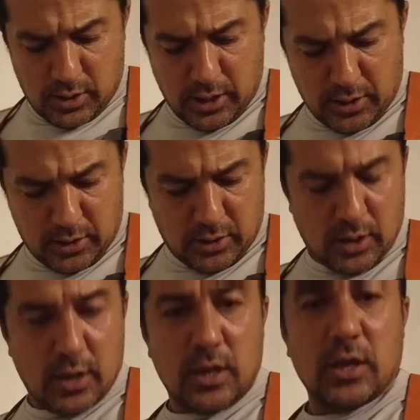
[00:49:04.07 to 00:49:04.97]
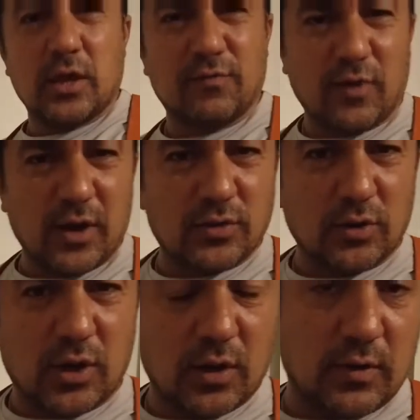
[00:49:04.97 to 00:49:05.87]
later, if I had to
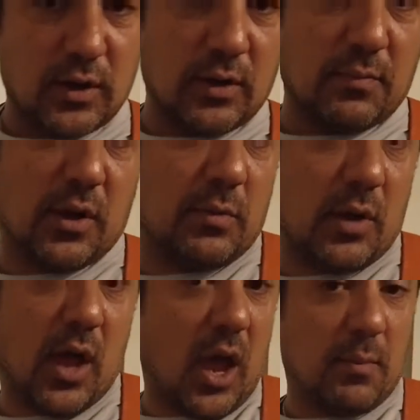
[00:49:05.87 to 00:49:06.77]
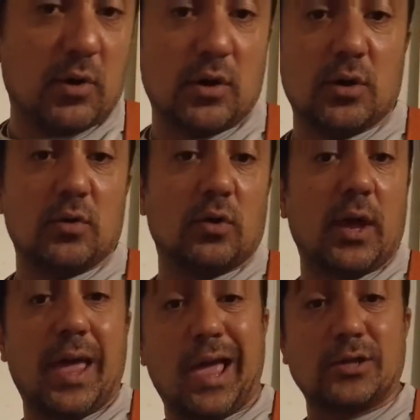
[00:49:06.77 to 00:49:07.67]
carry a maybe hammer or a
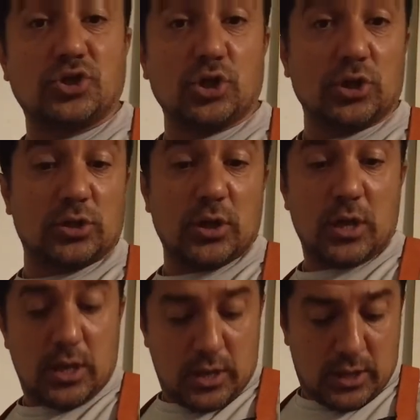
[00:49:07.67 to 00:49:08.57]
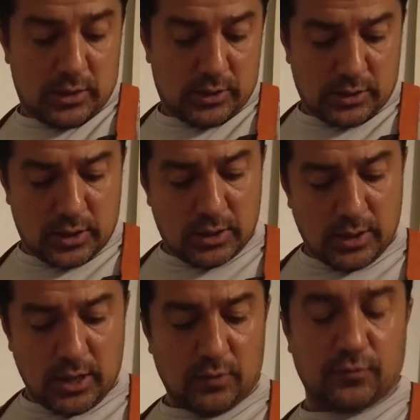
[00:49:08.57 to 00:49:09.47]
hatchet, the
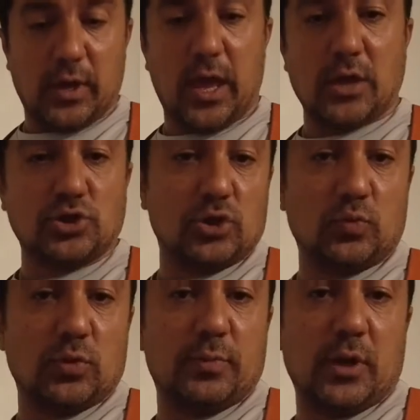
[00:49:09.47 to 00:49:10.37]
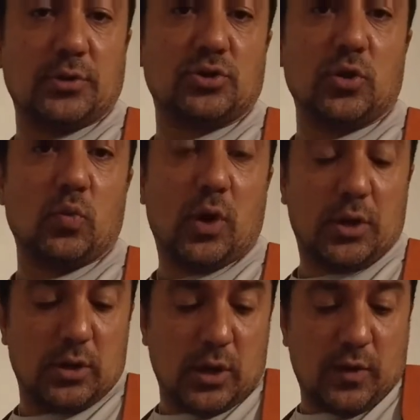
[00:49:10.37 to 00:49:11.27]
head of the hatchet will be actually
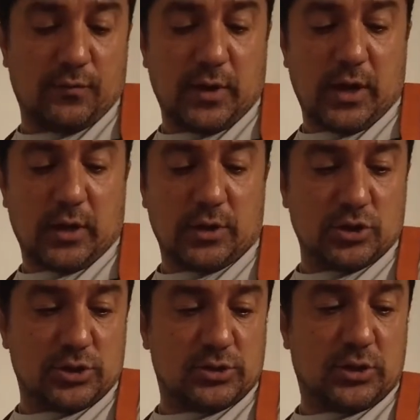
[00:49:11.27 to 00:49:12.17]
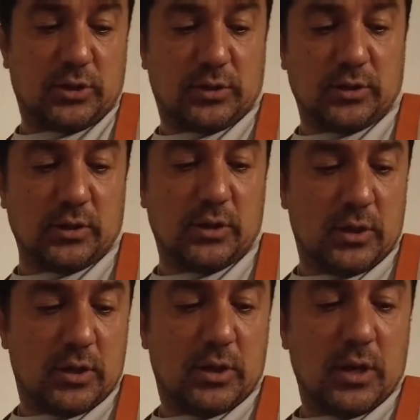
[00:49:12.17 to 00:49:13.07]
wide enough that I can just stick the
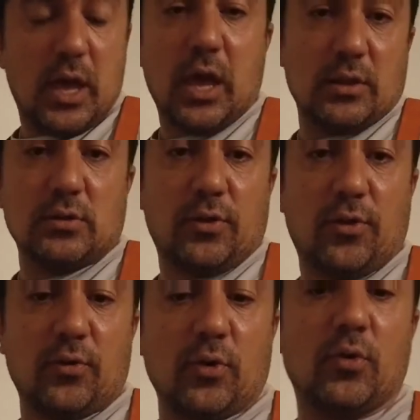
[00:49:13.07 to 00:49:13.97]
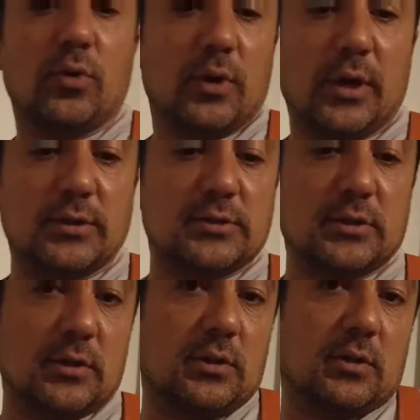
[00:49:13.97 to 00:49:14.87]
handle through and
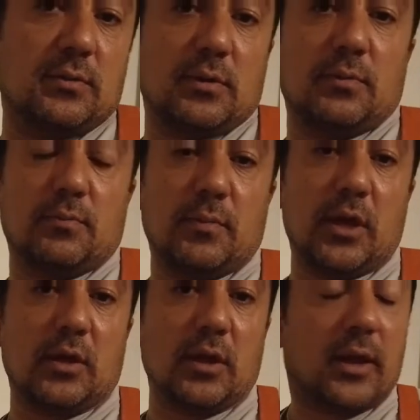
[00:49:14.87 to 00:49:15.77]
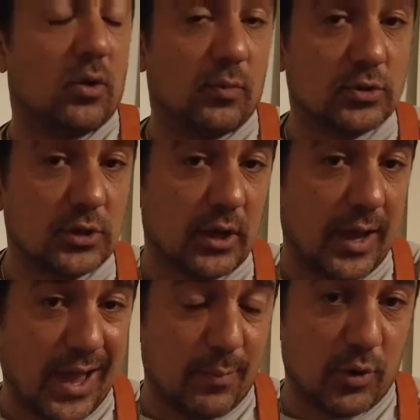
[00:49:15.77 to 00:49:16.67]
still make it like almost like a
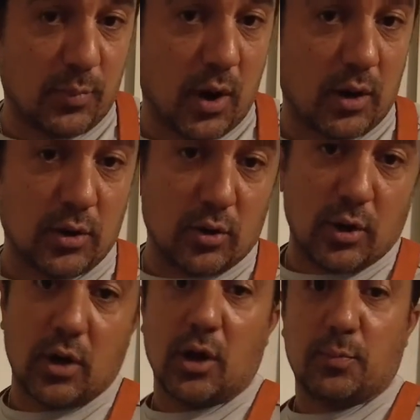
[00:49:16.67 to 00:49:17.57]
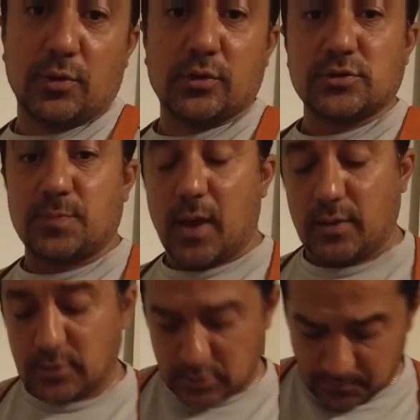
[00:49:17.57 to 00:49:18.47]
hammer pocket on a carpenter's pant.